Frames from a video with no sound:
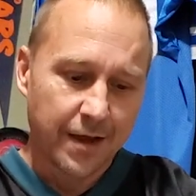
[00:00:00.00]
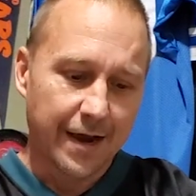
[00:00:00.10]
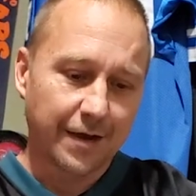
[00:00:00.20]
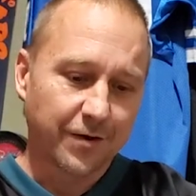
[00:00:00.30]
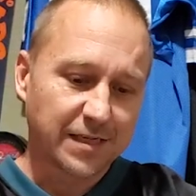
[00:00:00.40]

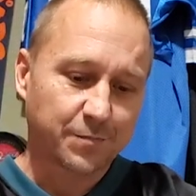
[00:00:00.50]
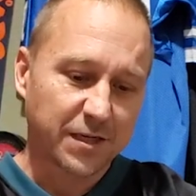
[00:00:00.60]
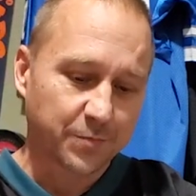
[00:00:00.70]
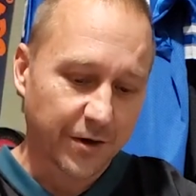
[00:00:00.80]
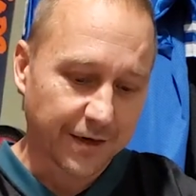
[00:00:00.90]
Anyways,
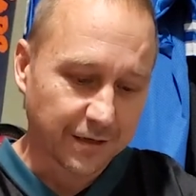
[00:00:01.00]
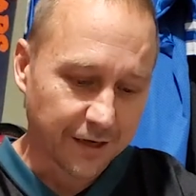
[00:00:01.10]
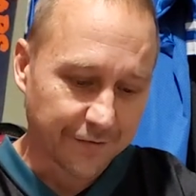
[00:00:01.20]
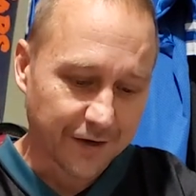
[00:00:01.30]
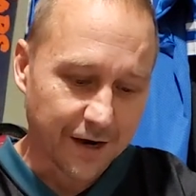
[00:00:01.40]
Pittsburgh and
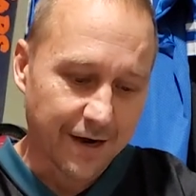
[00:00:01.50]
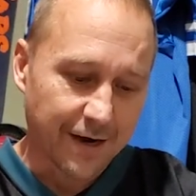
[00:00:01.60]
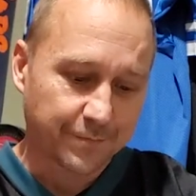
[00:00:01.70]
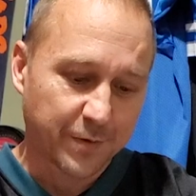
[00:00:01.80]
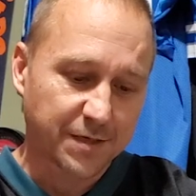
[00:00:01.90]
Cleveland. I
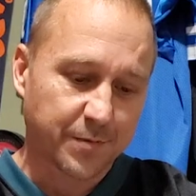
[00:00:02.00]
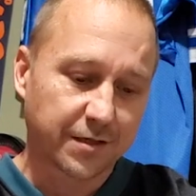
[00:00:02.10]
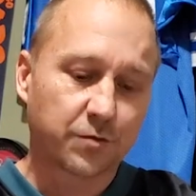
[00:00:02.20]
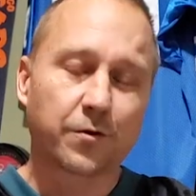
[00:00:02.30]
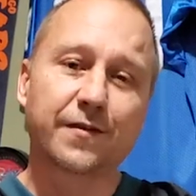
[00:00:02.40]
like Pittsburgh
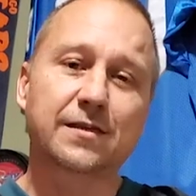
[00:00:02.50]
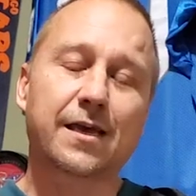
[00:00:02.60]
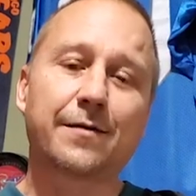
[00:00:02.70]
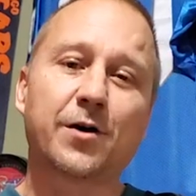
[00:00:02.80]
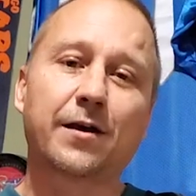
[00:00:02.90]
to win this
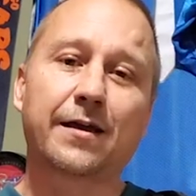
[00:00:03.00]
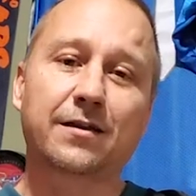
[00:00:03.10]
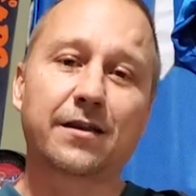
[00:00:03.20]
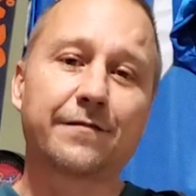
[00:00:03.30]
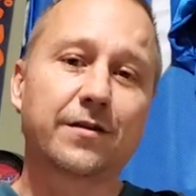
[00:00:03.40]
game. I like
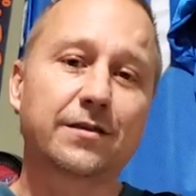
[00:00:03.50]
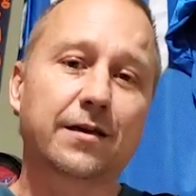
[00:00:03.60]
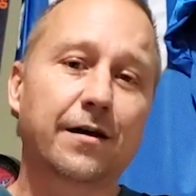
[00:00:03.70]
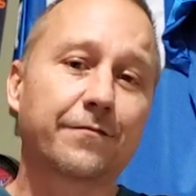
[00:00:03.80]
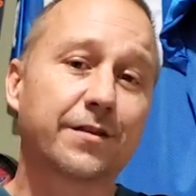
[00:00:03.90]
Cleveland to
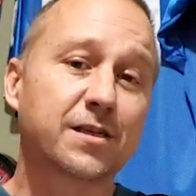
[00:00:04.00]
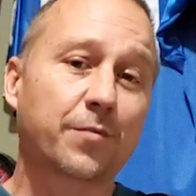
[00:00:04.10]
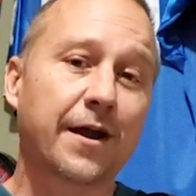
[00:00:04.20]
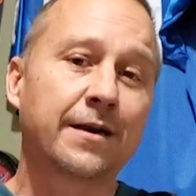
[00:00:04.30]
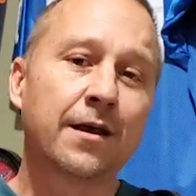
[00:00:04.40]
cover the
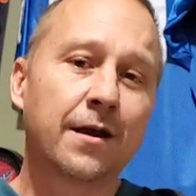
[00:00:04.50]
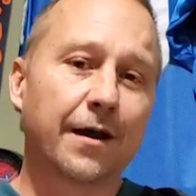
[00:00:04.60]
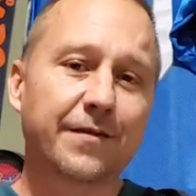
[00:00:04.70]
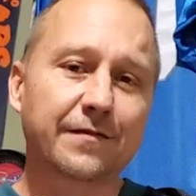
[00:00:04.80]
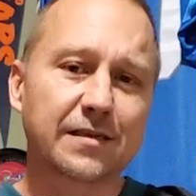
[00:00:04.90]
spread.
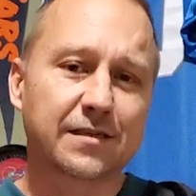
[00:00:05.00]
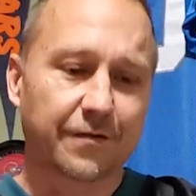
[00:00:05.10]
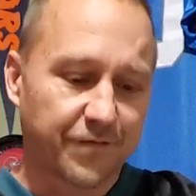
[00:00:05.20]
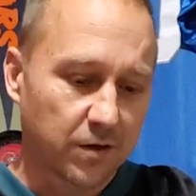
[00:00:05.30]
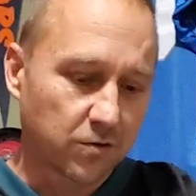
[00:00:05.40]
I think this is
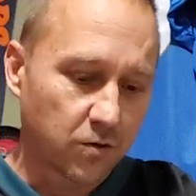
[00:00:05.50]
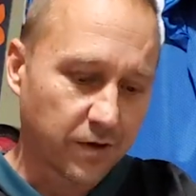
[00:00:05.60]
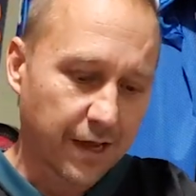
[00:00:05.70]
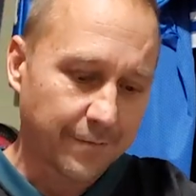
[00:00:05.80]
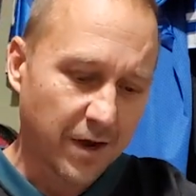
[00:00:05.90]
a field goal
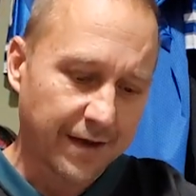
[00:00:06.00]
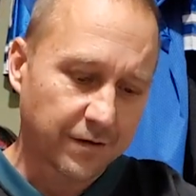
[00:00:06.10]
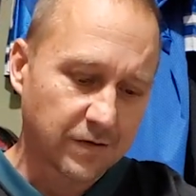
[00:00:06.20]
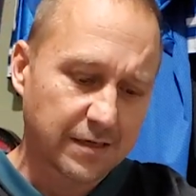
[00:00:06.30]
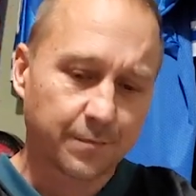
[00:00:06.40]
game. I
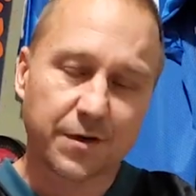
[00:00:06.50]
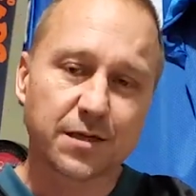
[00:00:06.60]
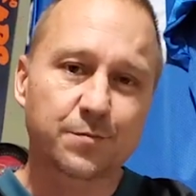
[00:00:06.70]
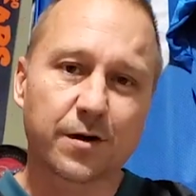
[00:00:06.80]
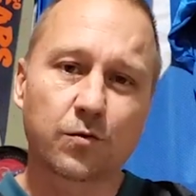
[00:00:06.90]
don't see
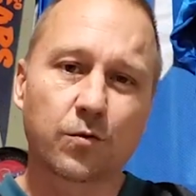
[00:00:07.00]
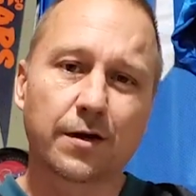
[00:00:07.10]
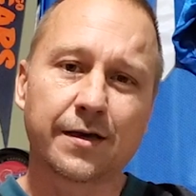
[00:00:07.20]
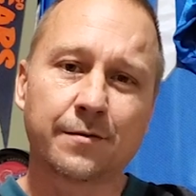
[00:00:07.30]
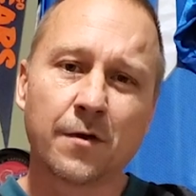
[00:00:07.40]
Pittsburgh
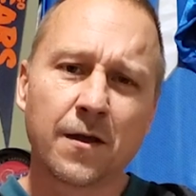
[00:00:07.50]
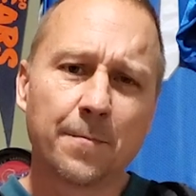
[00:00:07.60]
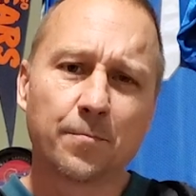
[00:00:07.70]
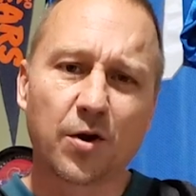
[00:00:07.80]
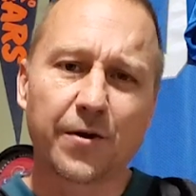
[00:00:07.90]
really
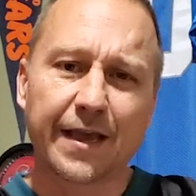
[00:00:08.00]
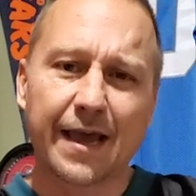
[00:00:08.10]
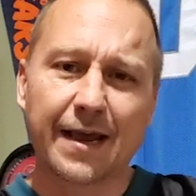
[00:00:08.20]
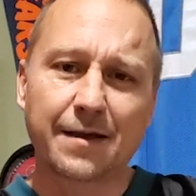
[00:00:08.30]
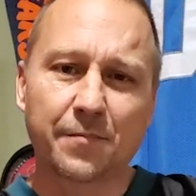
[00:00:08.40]
blowing
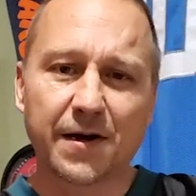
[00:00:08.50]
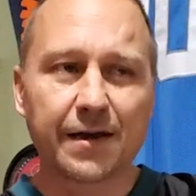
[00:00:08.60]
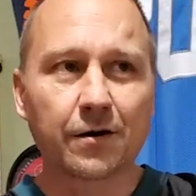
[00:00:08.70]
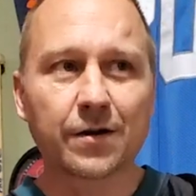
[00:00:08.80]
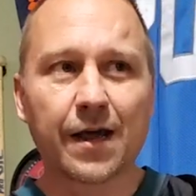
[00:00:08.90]
anybody
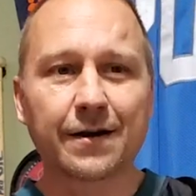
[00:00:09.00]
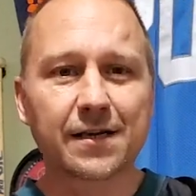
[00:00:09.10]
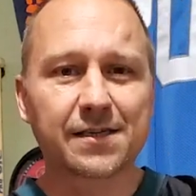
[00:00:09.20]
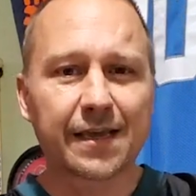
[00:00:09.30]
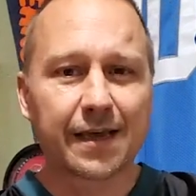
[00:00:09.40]
out
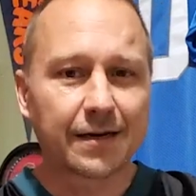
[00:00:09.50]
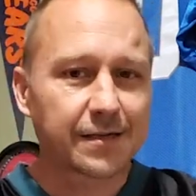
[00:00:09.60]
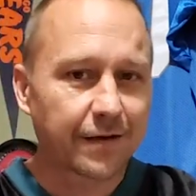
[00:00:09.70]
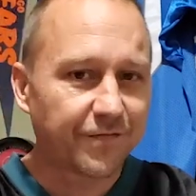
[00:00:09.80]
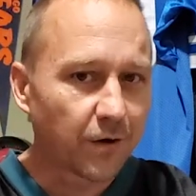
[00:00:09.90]
unless they can
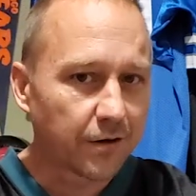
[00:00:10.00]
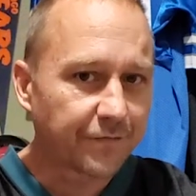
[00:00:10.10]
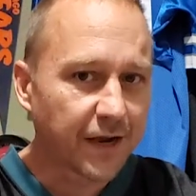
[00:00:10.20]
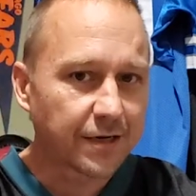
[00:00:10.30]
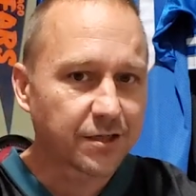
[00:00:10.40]
take full
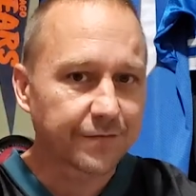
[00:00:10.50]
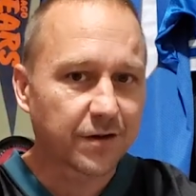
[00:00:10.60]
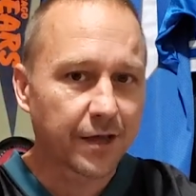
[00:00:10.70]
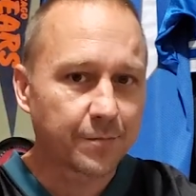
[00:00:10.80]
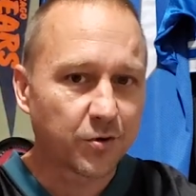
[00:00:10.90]
advantage of
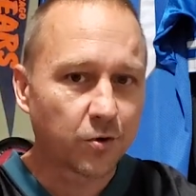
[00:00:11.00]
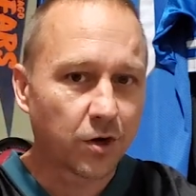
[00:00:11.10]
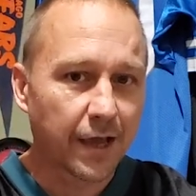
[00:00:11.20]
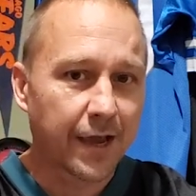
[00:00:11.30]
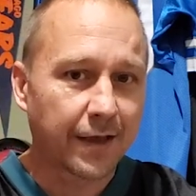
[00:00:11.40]

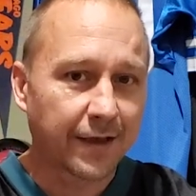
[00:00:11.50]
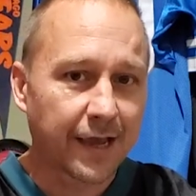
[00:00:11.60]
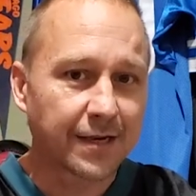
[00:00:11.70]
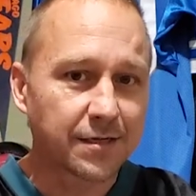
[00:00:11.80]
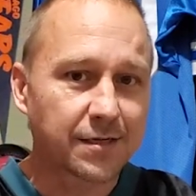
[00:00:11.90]
Claypool
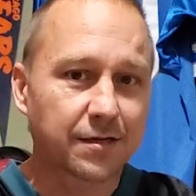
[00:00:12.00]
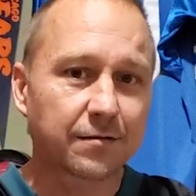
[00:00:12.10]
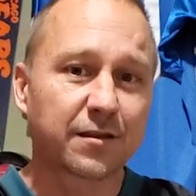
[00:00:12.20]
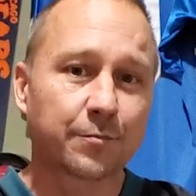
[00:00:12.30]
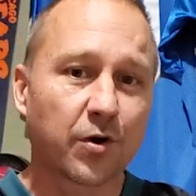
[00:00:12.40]

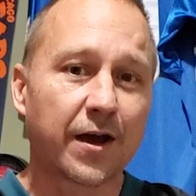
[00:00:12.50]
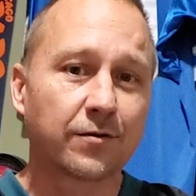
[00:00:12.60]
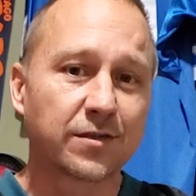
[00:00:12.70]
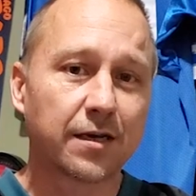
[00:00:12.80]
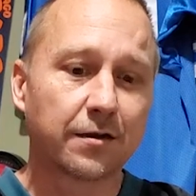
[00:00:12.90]
against the
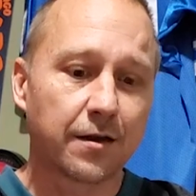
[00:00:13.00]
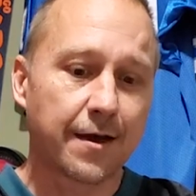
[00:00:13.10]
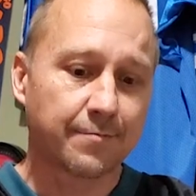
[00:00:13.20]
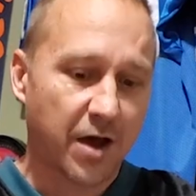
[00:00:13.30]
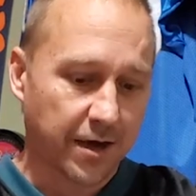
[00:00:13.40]
Browns
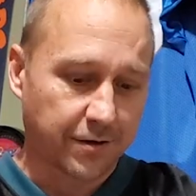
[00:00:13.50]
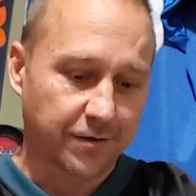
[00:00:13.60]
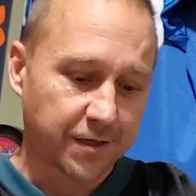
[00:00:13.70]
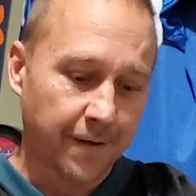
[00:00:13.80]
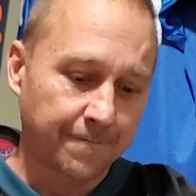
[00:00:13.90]

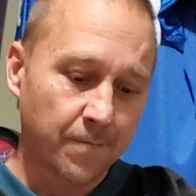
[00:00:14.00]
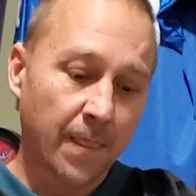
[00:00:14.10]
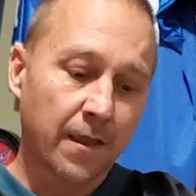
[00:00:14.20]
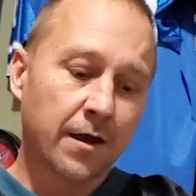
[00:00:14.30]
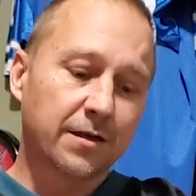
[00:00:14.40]
linebackers.
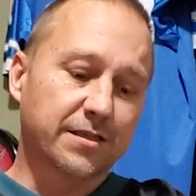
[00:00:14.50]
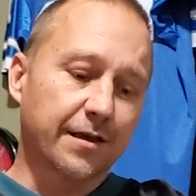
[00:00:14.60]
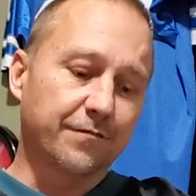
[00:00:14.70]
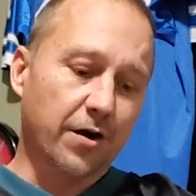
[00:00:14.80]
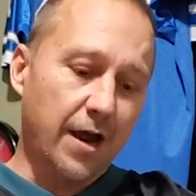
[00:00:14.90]

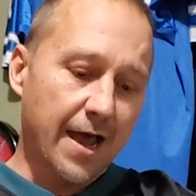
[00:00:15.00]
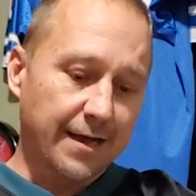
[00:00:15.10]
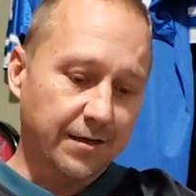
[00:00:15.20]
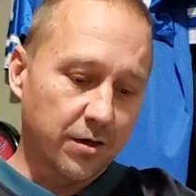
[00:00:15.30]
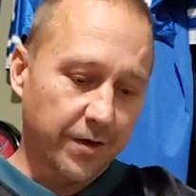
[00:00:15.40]
Denver
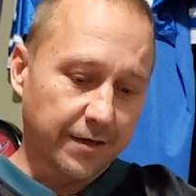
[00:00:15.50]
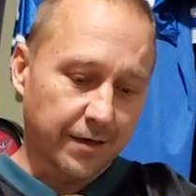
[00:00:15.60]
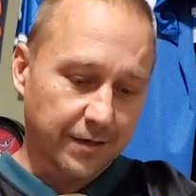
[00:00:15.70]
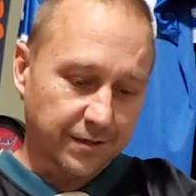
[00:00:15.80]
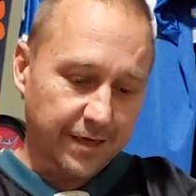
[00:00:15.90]
at New
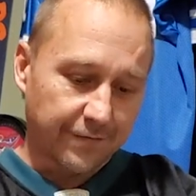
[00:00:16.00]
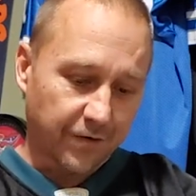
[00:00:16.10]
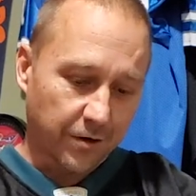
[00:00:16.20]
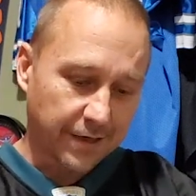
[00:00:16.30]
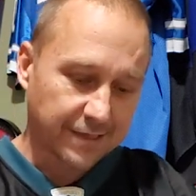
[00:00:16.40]
England.
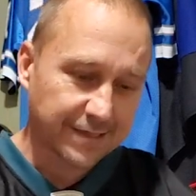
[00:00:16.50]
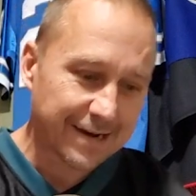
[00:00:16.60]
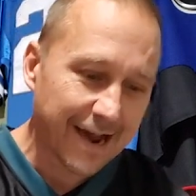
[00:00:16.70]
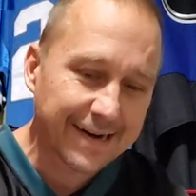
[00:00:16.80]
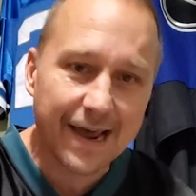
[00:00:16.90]
Denver is
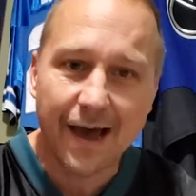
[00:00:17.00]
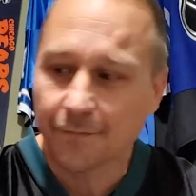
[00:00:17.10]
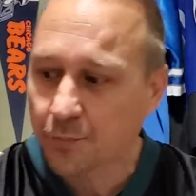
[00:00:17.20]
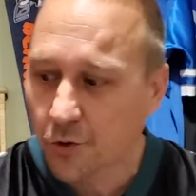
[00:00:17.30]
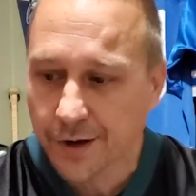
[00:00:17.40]

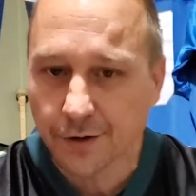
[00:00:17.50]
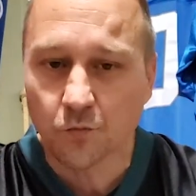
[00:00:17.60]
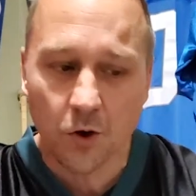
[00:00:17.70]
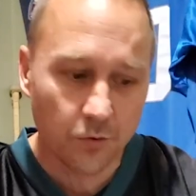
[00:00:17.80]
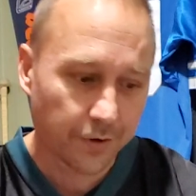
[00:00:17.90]
9.5-point
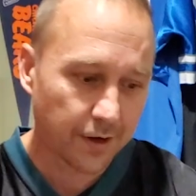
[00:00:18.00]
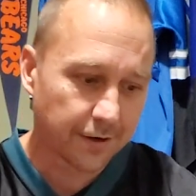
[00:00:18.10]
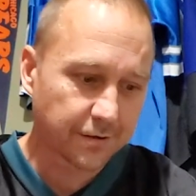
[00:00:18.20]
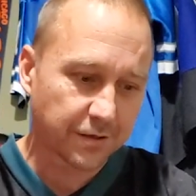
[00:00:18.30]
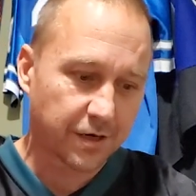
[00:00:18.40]
road
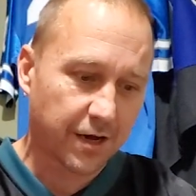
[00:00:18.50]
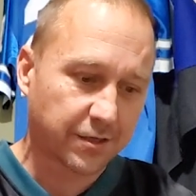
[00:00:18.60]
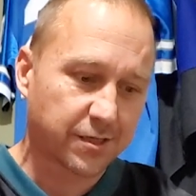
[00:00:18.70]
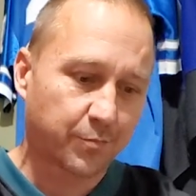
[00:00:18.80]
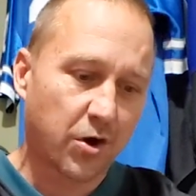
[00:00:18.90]

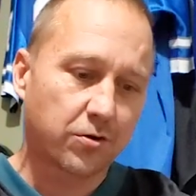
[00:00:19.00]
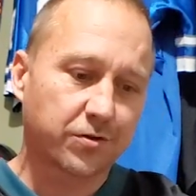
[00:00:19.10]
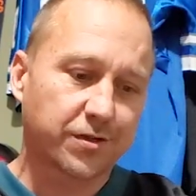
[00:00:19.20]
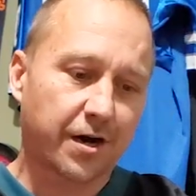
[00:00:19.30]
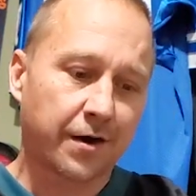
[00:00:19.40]
underdogs. The
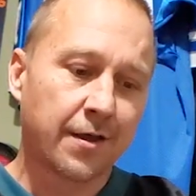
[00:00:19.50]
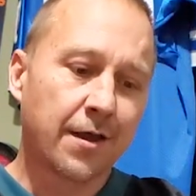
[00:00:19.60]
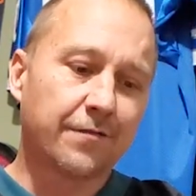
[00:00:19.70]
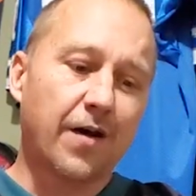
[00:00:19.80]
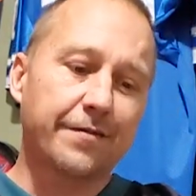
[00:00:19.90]
Broncos are
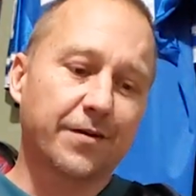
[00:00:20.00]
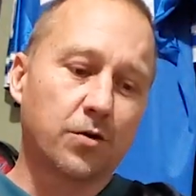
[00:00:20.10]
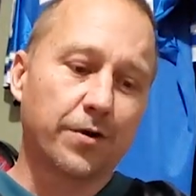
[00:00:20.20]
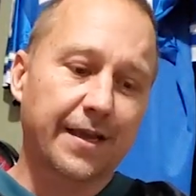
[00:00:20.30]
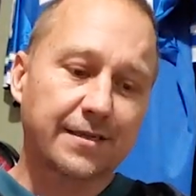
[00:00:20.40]

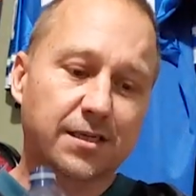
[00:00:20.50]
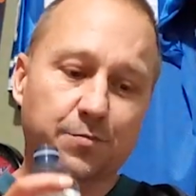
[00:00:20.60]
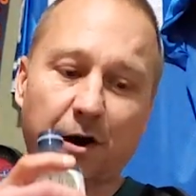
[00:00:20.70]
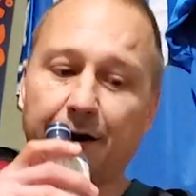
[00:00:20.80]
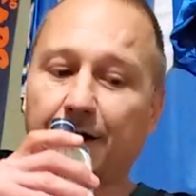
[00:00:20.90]
5-0 against
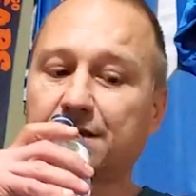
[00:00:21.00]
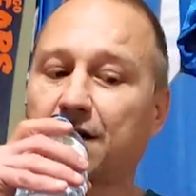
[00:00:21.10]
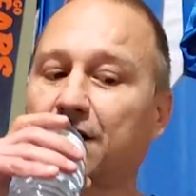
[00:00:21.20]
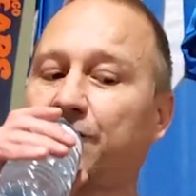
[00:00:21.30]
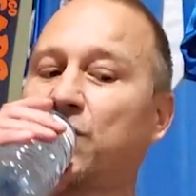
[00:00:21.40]
spread on
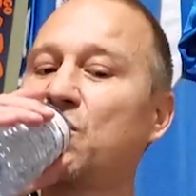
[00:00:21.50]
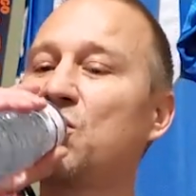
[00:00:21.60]
turf.